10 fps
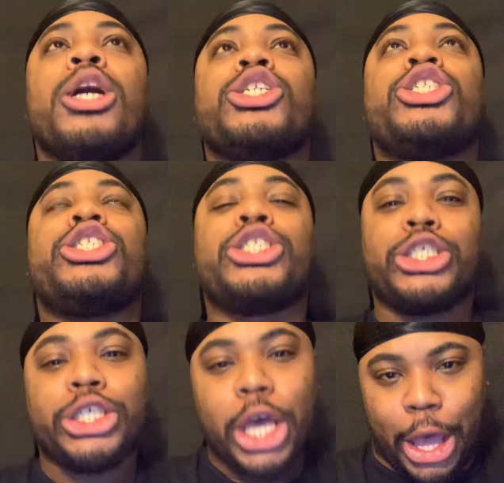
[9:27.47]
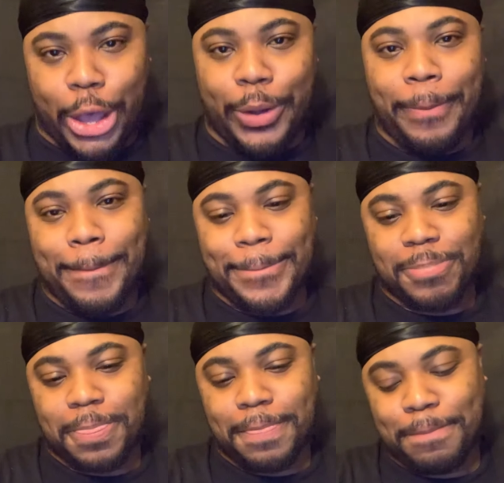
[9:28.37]
So,
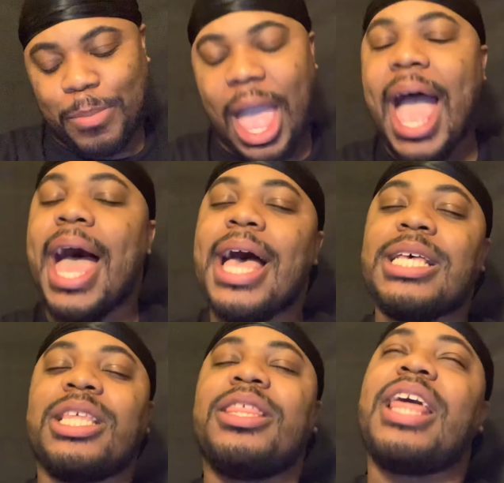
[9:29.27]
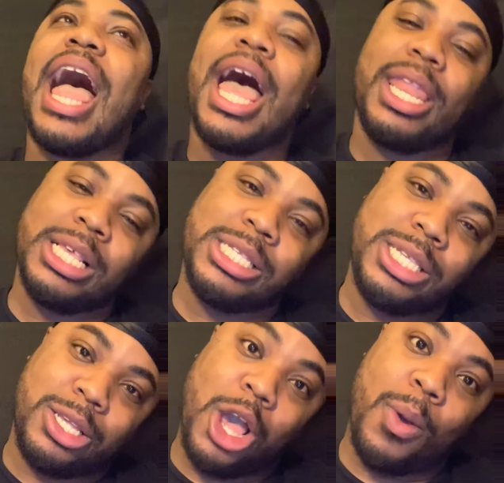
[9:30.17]
as that
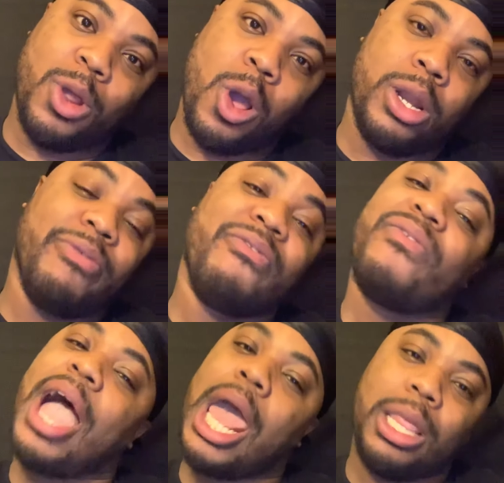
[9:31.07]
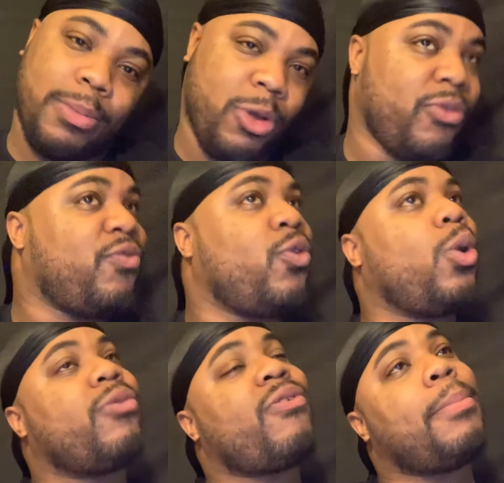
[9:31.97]
is going on and finally moving
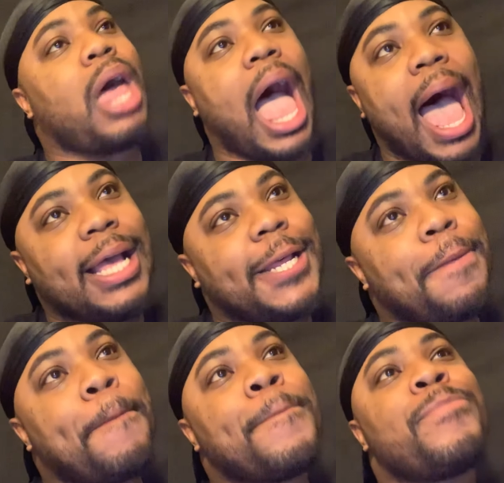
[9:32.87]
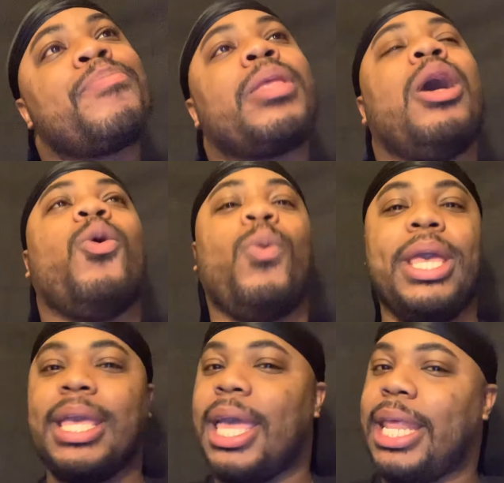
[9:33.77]
forward from that,
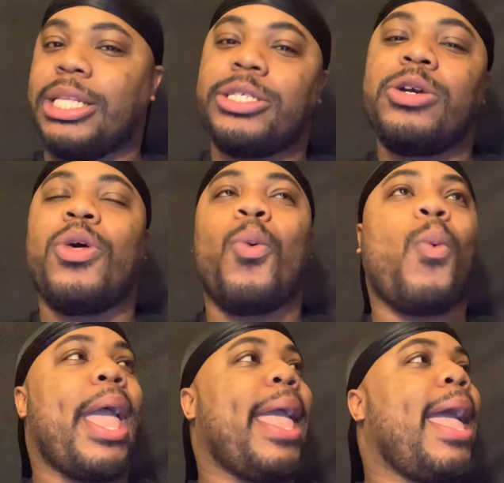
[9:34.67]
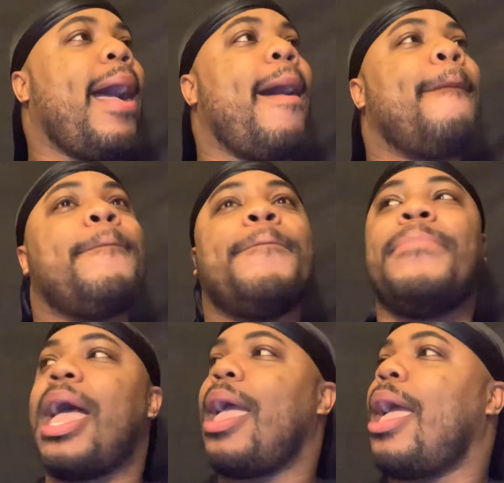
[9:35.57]
we get into the wham,
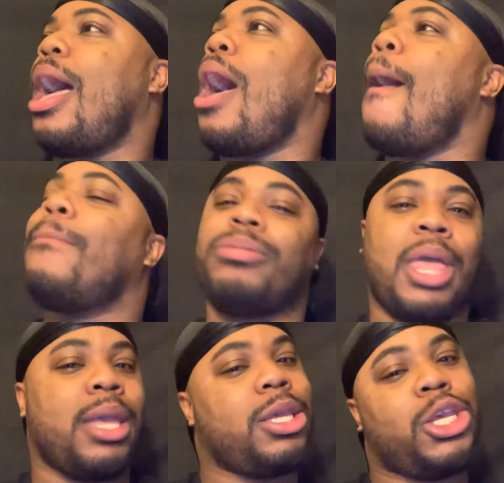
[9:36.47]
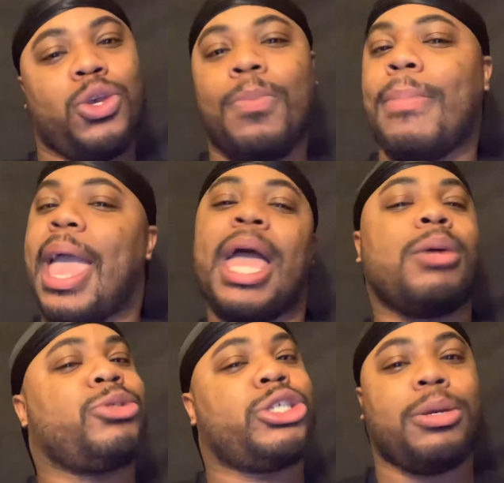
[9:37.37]
bam, thank you,
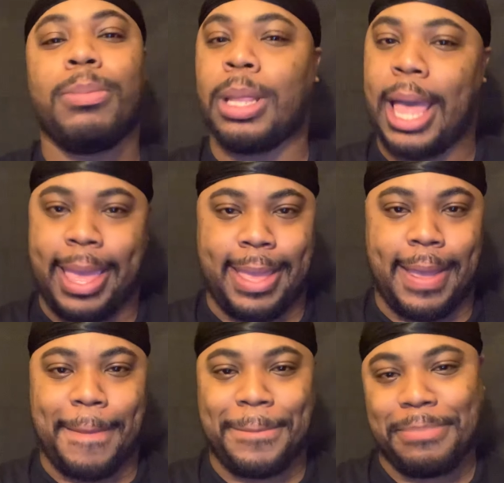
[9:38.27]
ma'am, shablam.